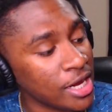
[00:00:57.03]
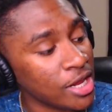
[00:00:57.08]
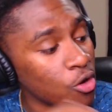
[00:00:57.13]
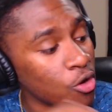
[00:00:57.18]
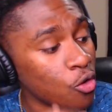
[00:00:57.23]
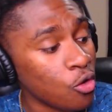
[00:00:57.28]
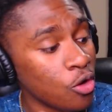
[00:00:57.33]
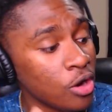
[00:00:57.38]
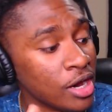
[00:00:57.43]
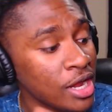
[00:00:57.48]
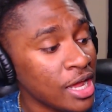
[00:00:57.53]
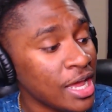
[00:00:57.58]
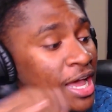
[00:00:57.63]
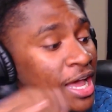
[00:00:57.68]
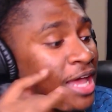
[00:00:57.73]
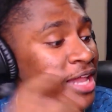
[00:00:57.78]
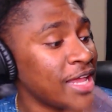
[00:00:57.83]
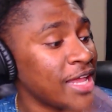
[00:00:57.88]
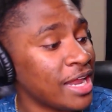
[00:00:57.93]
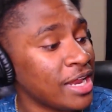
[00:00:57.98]
or
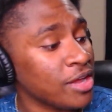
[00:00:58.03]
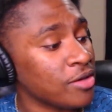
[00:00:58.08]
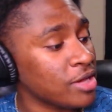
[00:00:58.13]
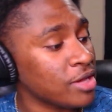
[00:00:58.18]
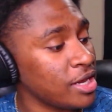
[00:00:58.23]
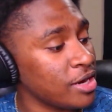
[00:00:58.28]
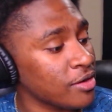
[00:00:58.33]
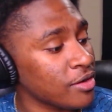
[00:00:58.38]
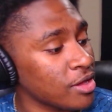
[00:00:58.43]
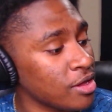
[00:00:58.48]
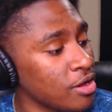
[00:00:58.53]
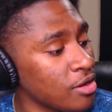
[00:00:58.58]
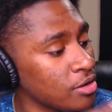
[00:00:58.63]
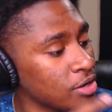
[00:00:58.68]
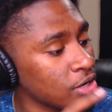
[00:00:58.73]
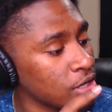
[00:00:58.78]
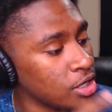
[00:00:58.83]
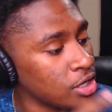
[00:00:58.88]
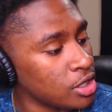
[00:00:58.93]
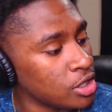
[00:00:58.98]
Eladio Carrión,
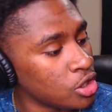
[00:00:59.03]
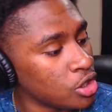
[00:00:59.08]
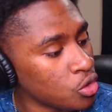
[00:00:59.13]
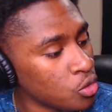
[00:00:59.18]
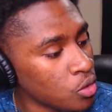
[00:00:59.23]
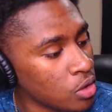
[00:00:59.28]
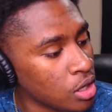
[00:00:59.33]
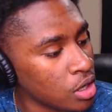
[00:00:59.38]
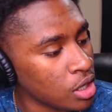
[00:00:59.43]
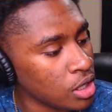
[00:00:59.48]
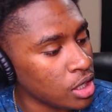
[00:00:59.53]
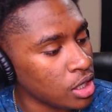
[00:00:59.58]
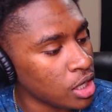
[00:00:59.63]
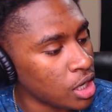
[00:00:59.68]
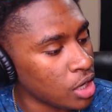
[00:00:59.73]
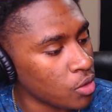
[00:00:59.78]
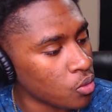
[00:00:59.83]
Luar La